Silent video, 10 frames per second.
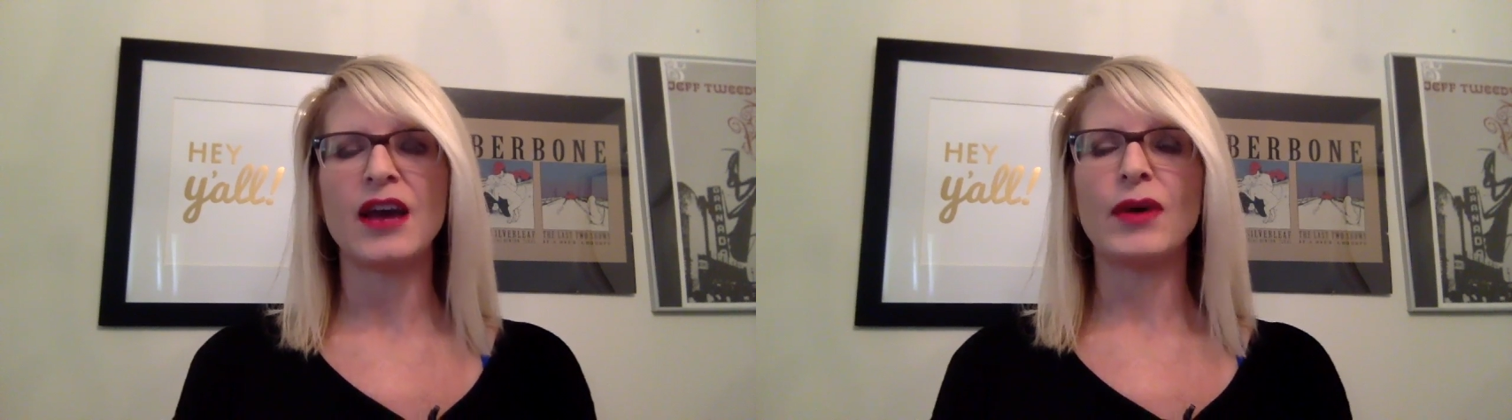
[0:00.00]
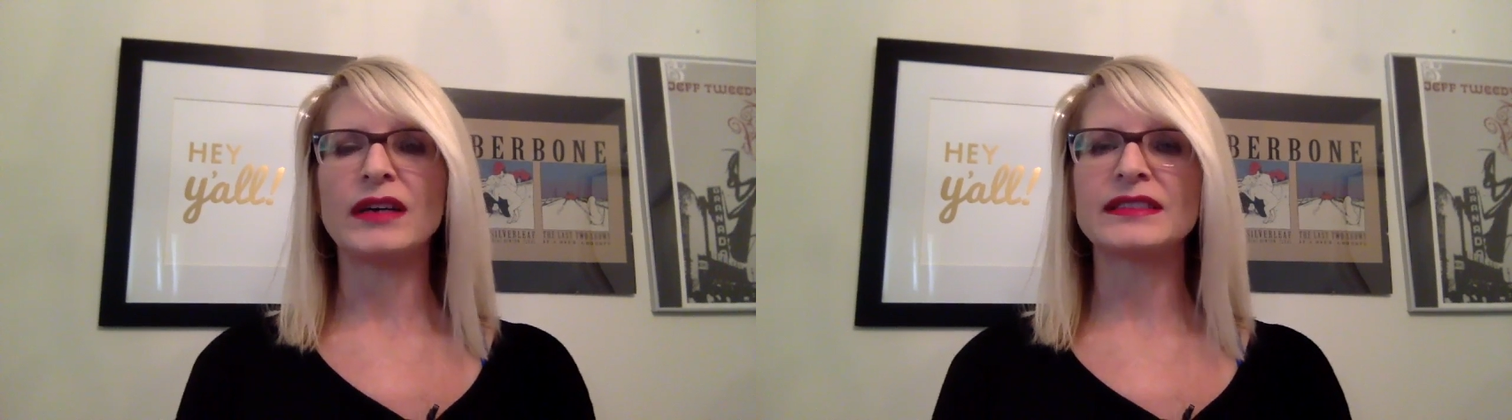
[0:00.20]

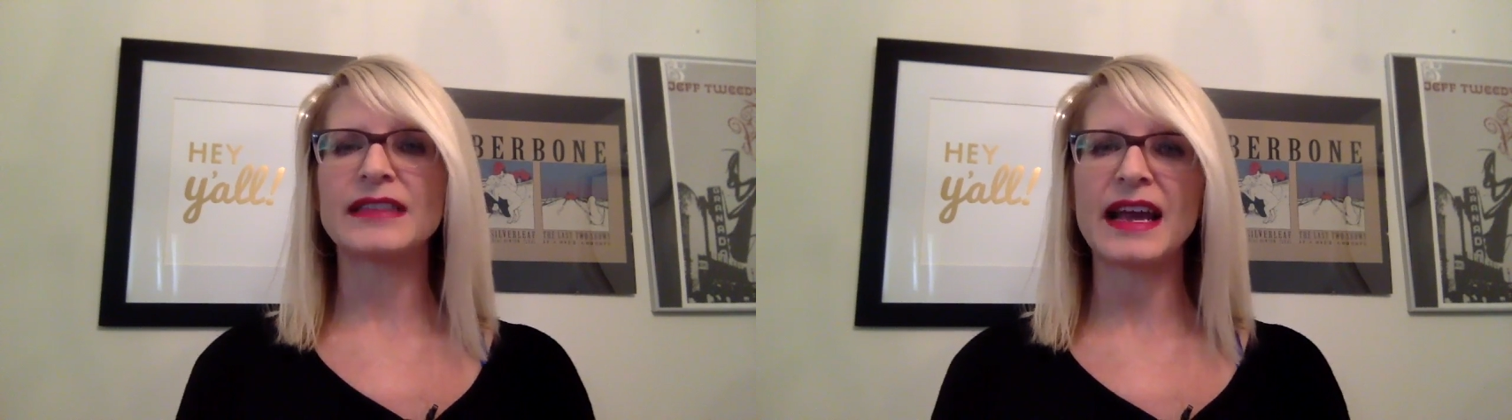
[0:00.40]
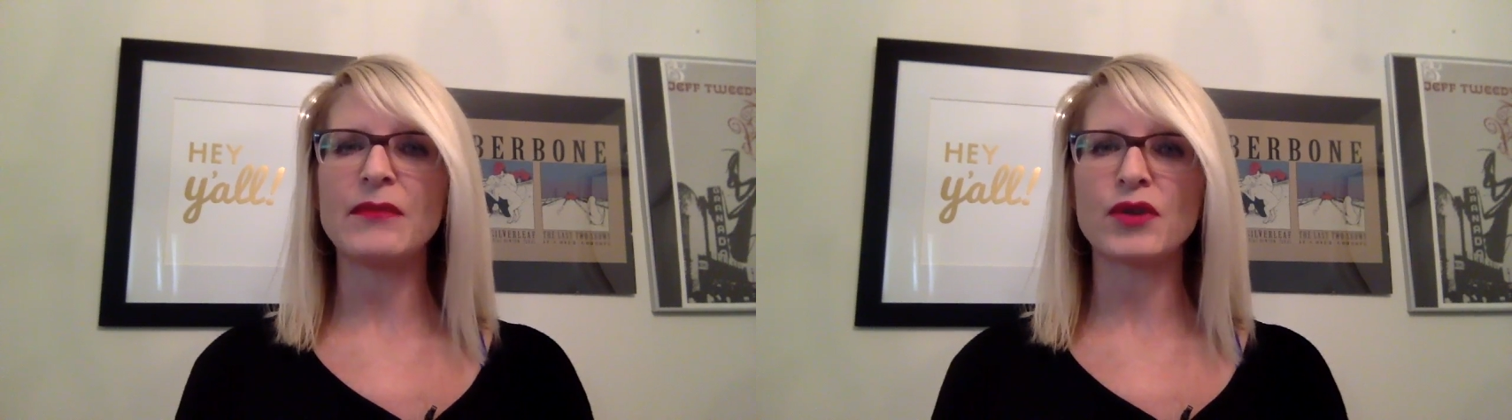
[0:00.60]
Well,
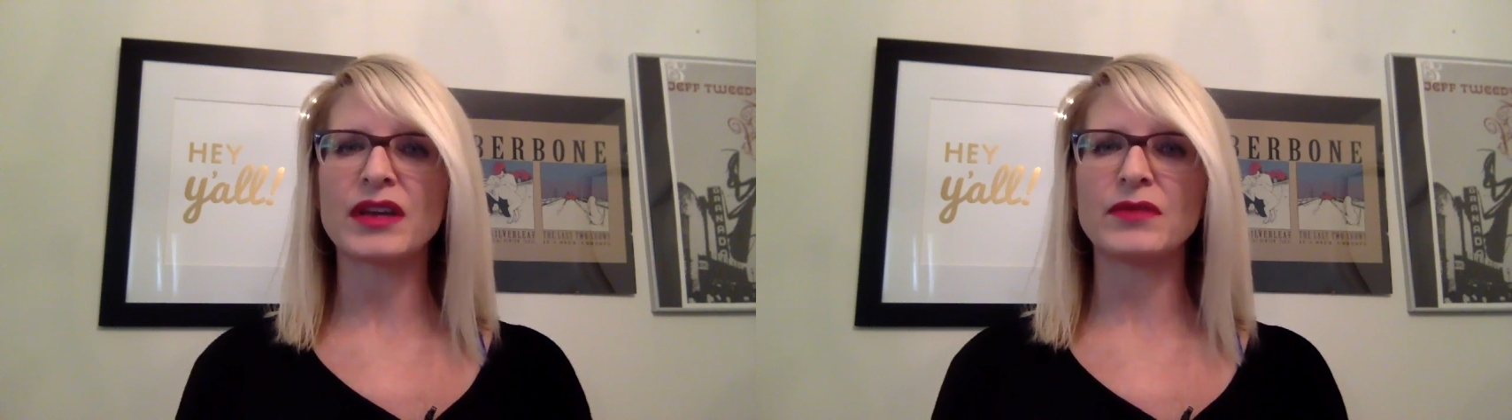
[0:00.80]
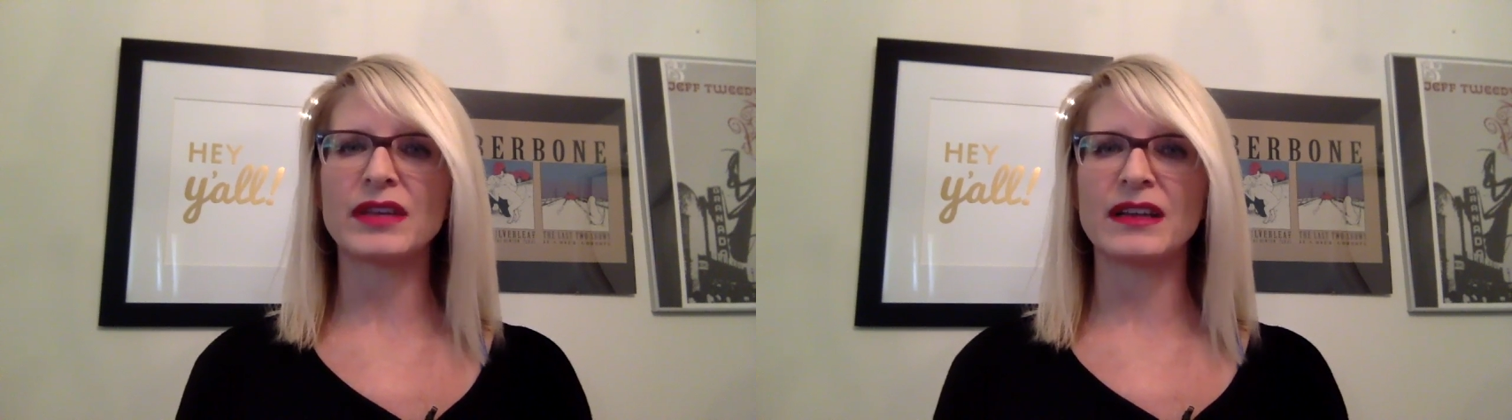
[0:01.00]
say I'm
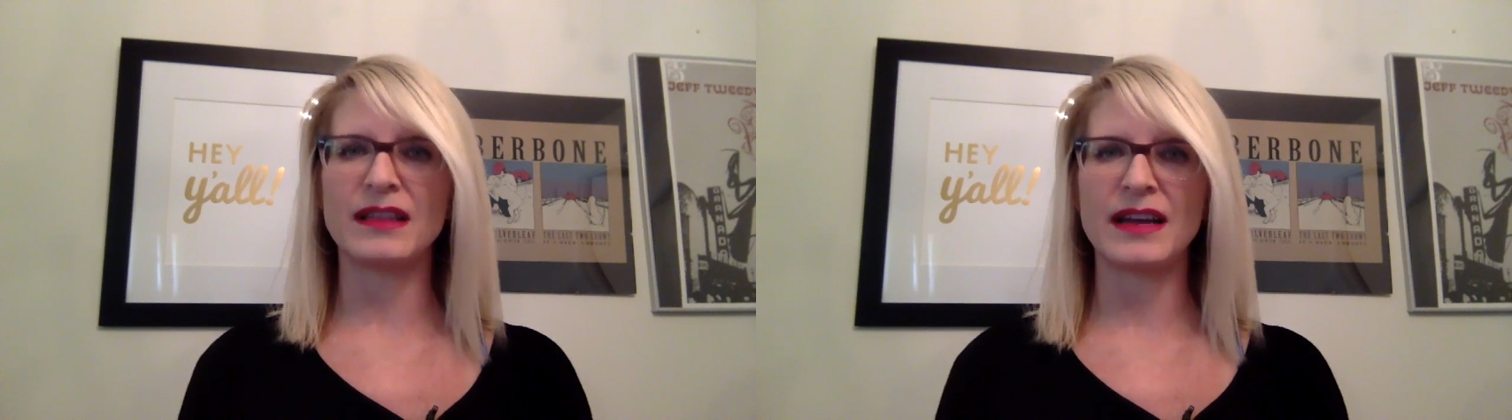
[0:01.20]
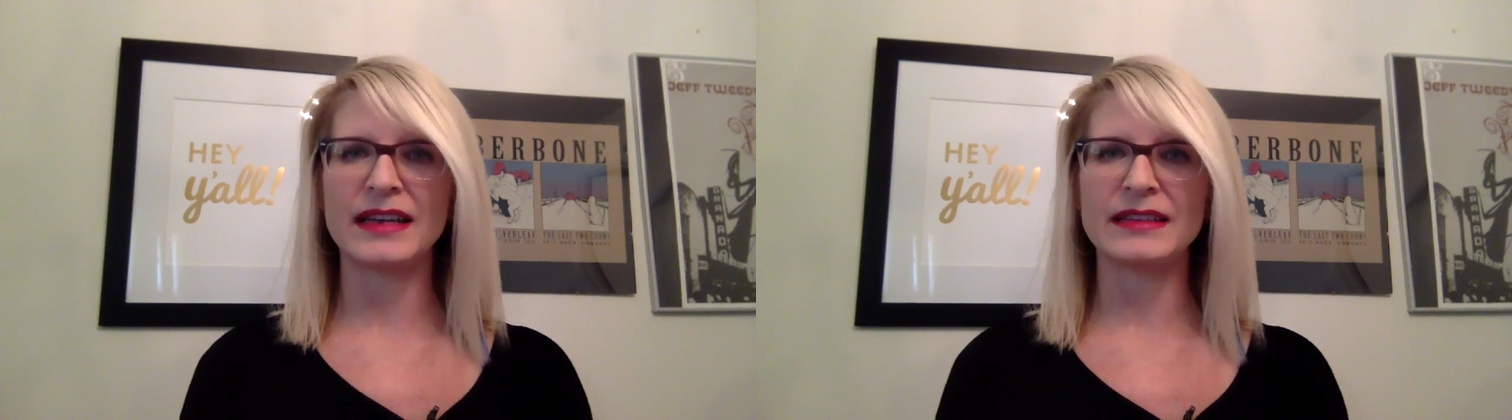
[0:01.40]
working with a
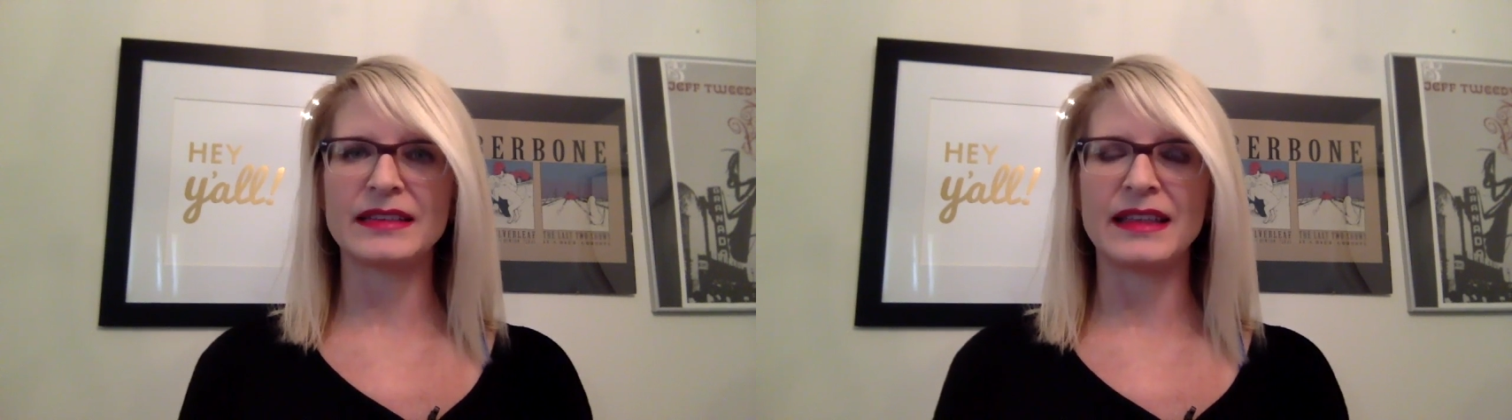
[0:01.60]
client